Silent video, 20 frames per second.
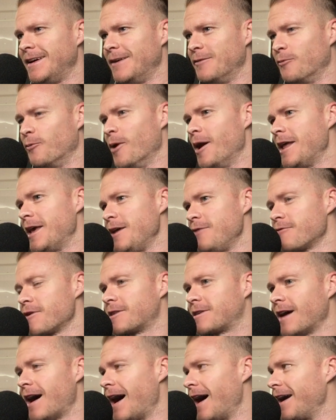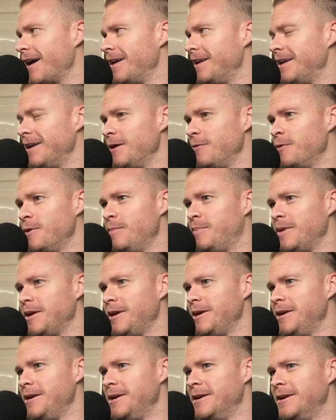when he retired, he would
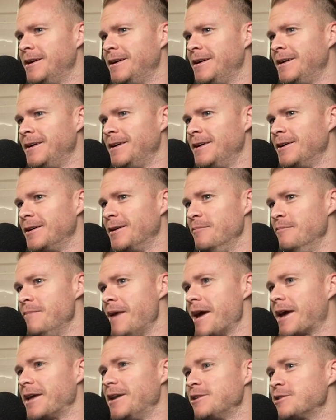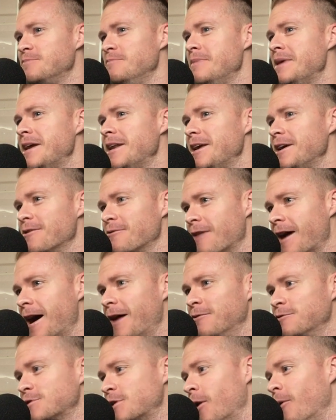be making his media
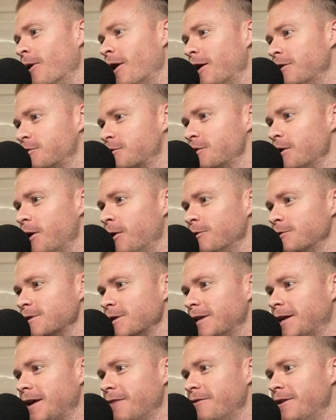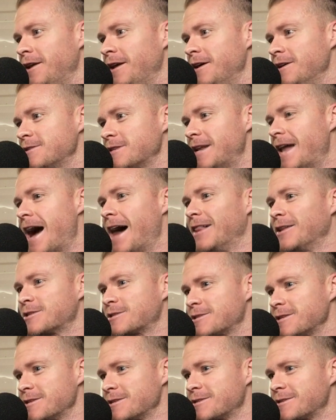rounds, going on shows, and giving his
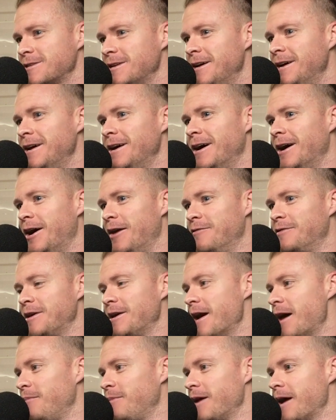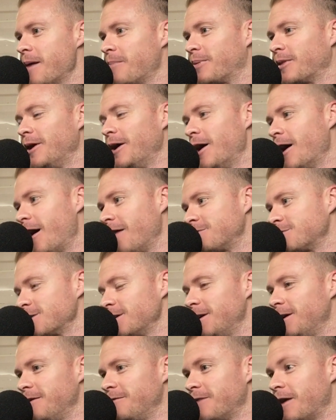analysis of the NBA playoffs
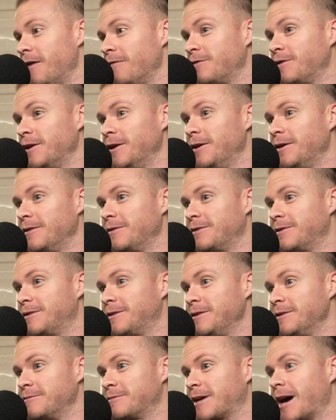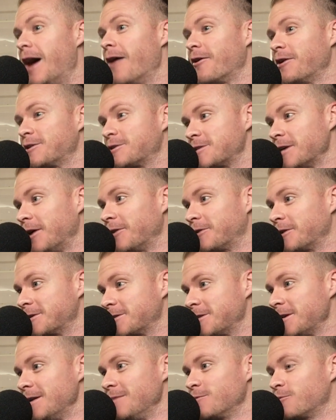and of the current
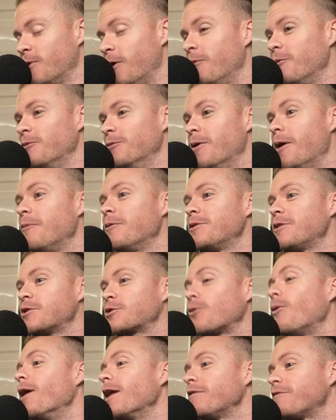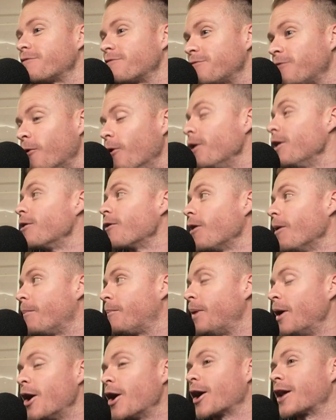Celtics teams? What would the
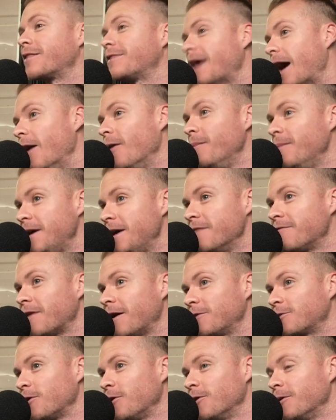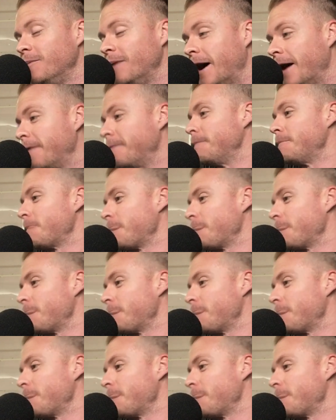24-year-old Perk tell me if I told him that?